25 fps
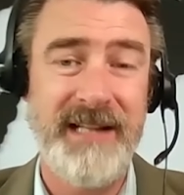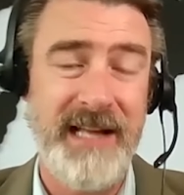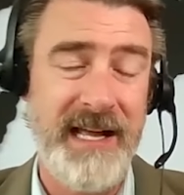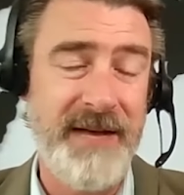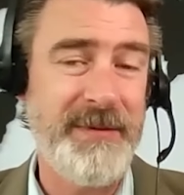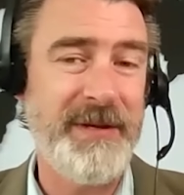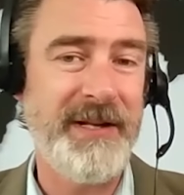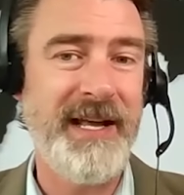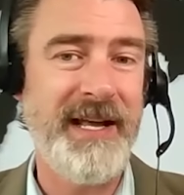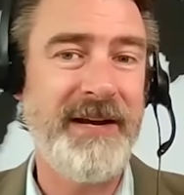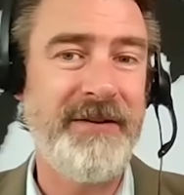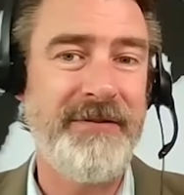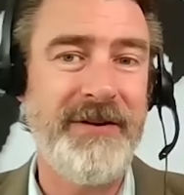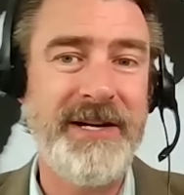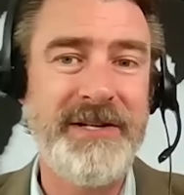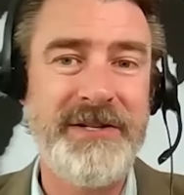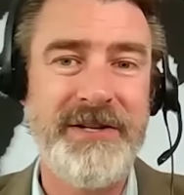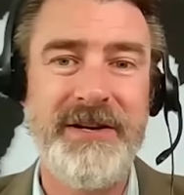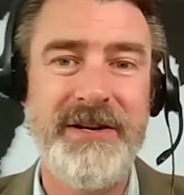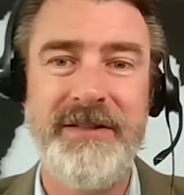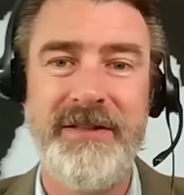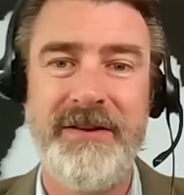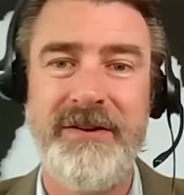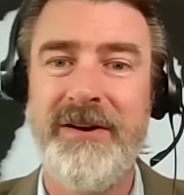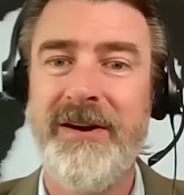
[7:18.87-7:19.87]
climate like
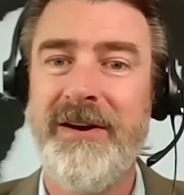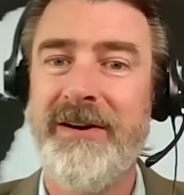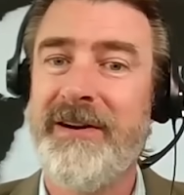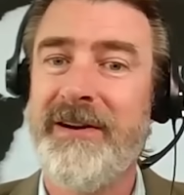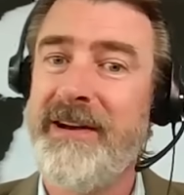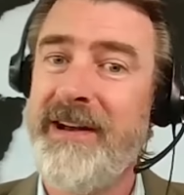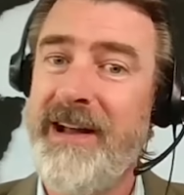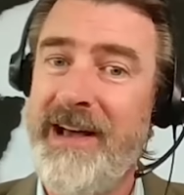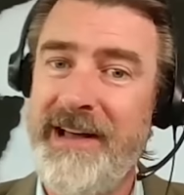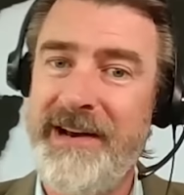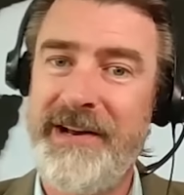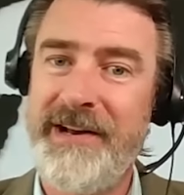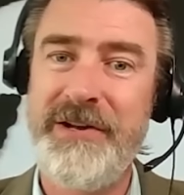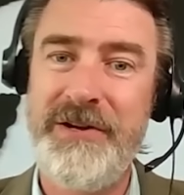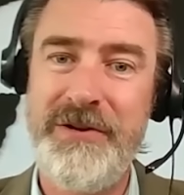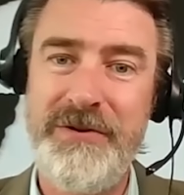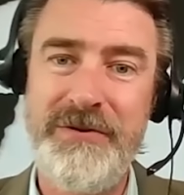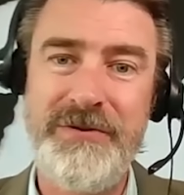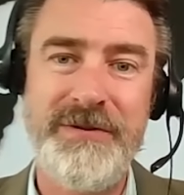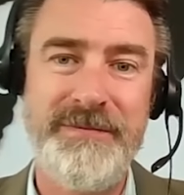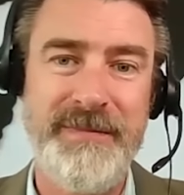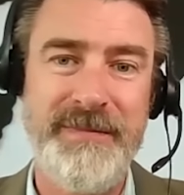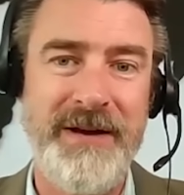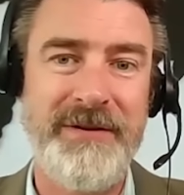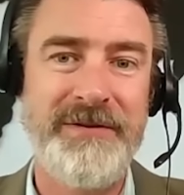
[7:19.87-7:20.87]
Russia, there are not a
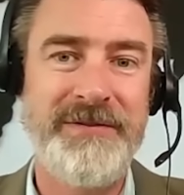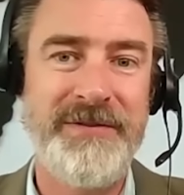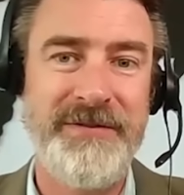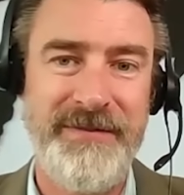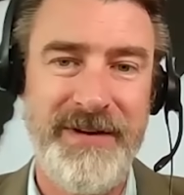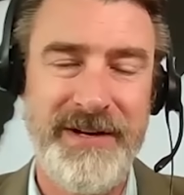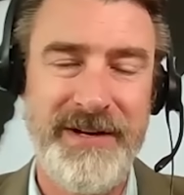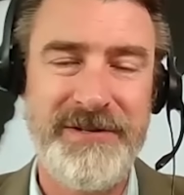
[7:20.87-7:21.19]
huge amount